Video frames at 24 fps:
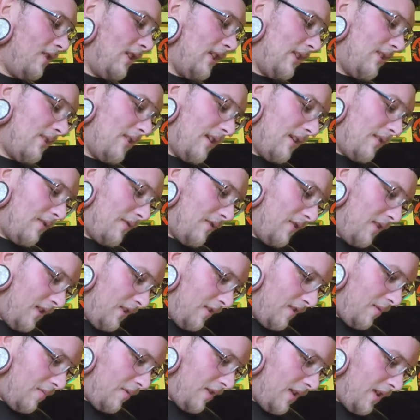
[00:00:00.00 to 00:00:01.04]
is definitely
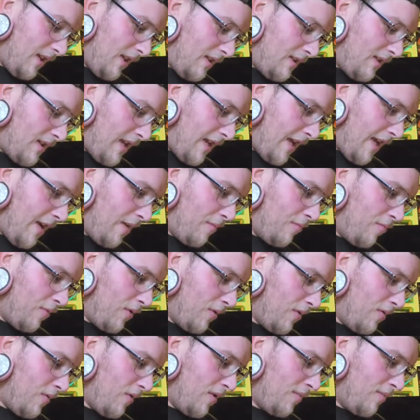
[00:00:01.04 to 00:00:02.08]
going to be a
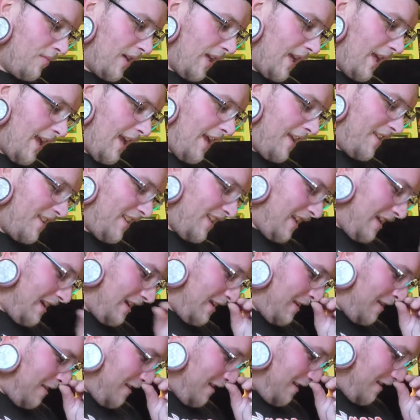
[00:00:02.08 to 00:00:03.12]
taboo one, but I had to get
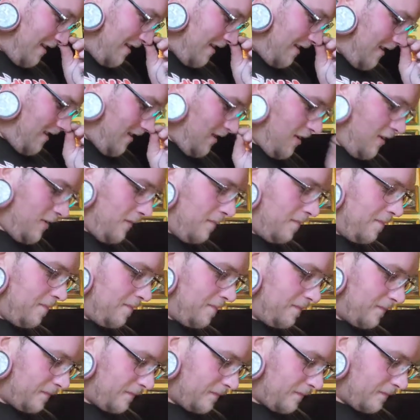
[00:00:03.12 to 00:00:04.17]
it. Um,
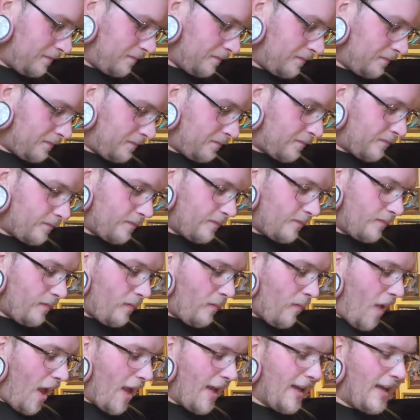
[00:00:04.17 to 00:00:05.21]

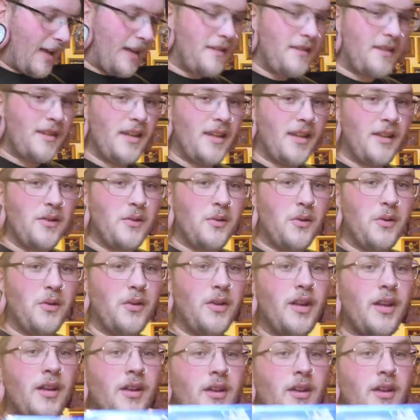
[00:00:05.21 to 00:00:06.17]
I got the good old